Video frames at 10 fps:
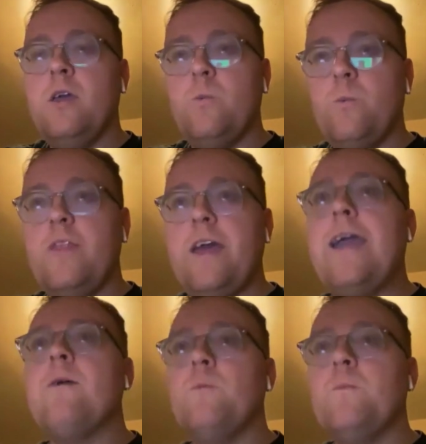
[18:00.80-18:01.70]

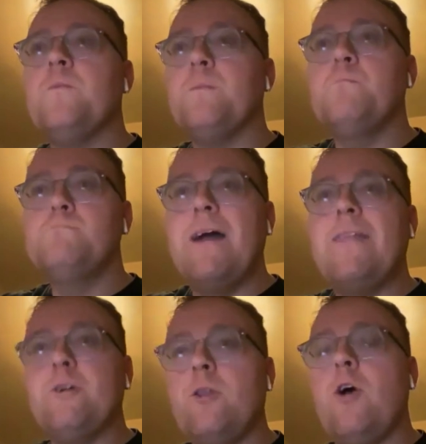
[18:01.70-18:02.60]
without
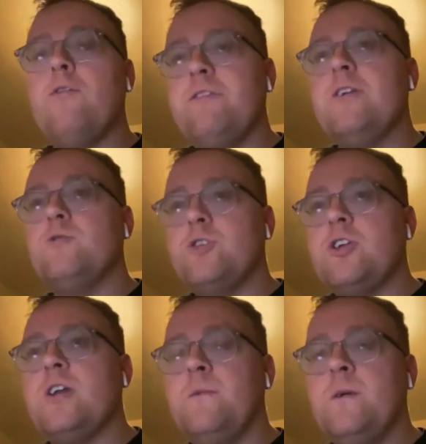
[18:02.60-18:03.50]
mental off-field
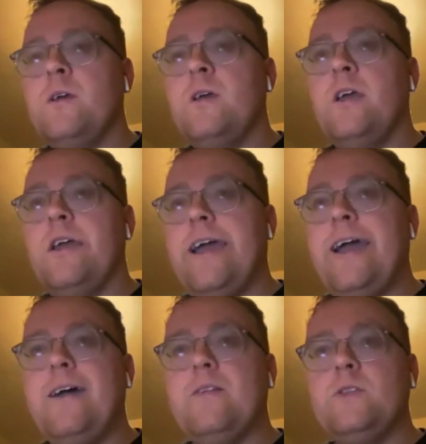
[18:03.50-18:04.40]
shit.
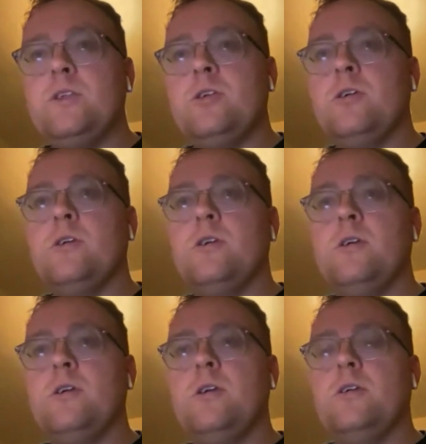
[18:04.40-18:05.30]
And,
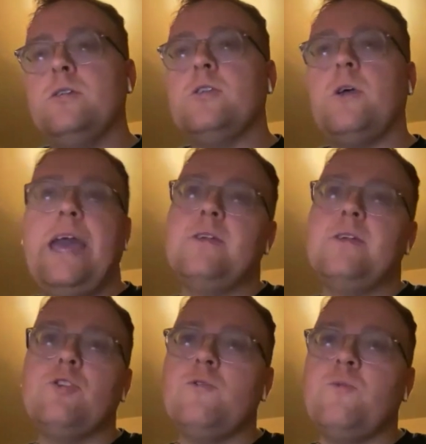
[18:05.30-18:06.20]
any of
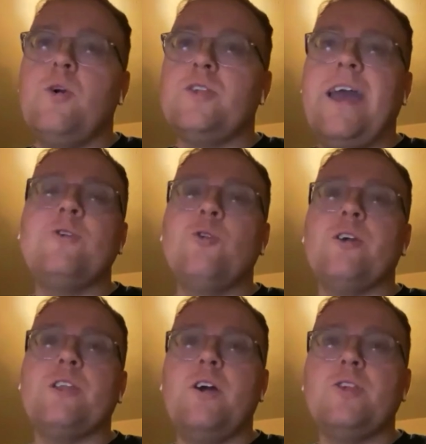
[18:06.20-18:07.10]
us who've worked at any
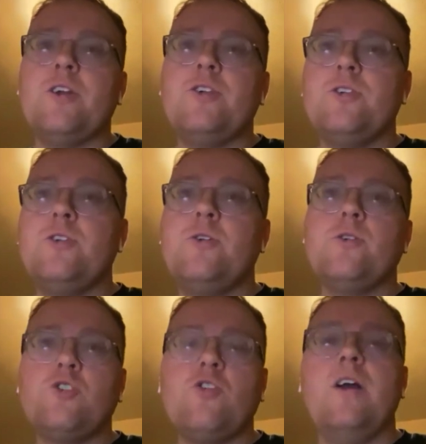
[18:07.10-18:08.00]
organisation, you
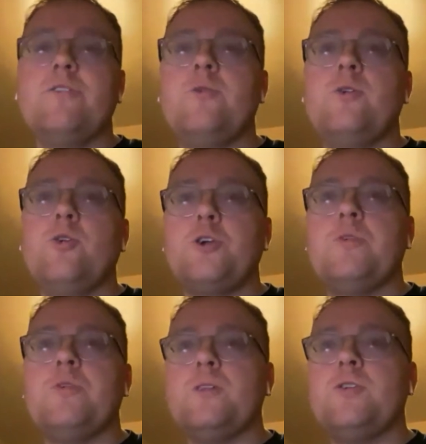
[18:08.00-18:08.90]
can try and do your job
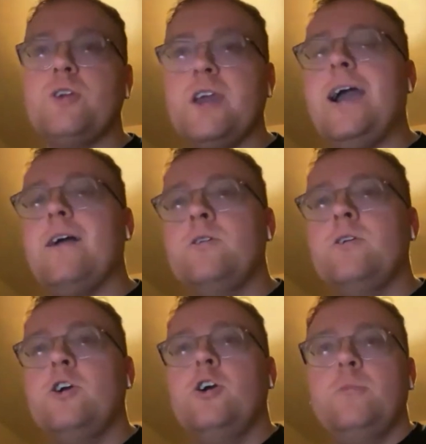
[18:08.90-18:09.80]
as well as you can.
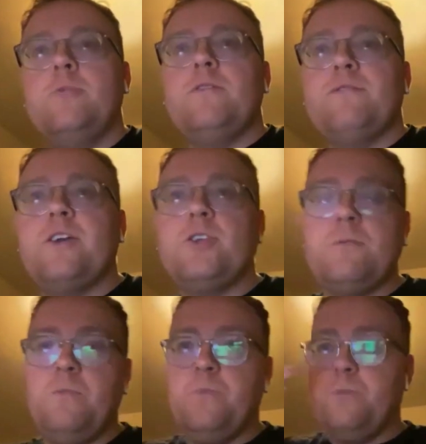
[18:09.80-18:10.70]
But if there's
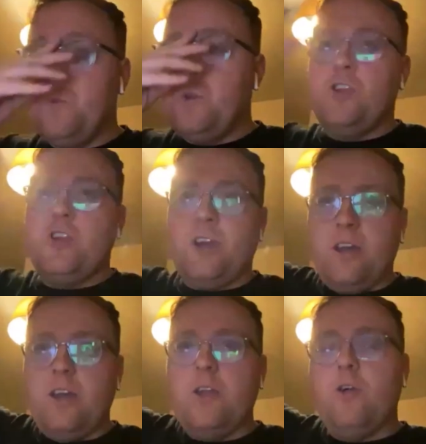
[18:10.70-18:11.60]
shit
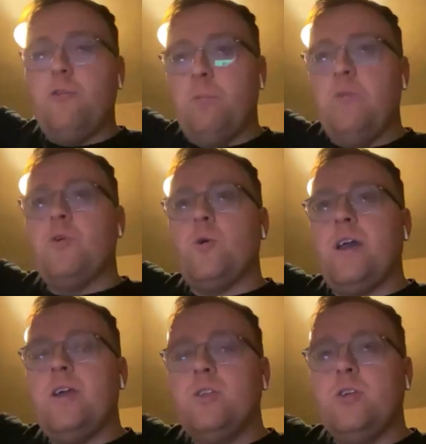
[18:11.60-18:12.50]
kicking off above your
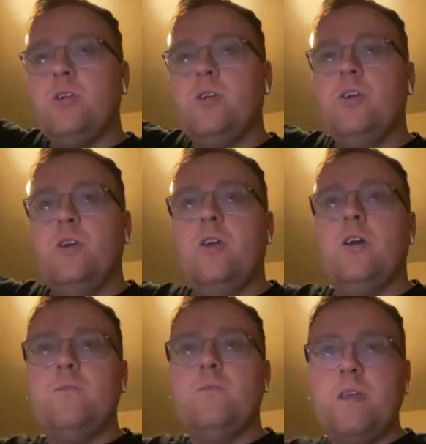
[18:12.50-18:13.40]
head
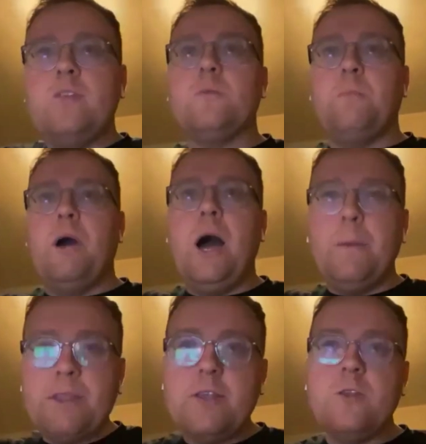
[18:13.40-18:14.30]
and in the
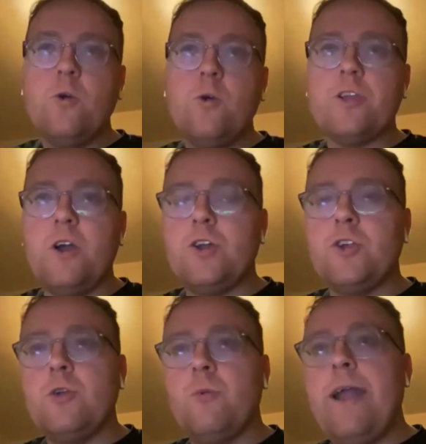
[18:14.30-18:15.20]
department and in the
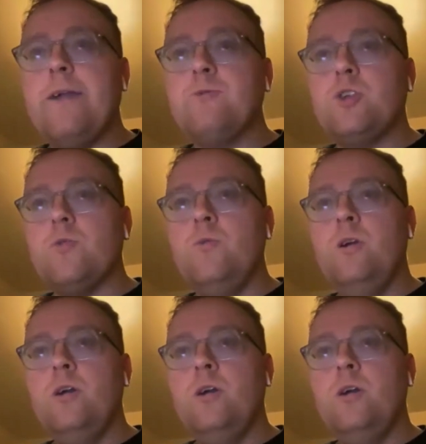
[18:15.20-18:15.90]
organisation around you,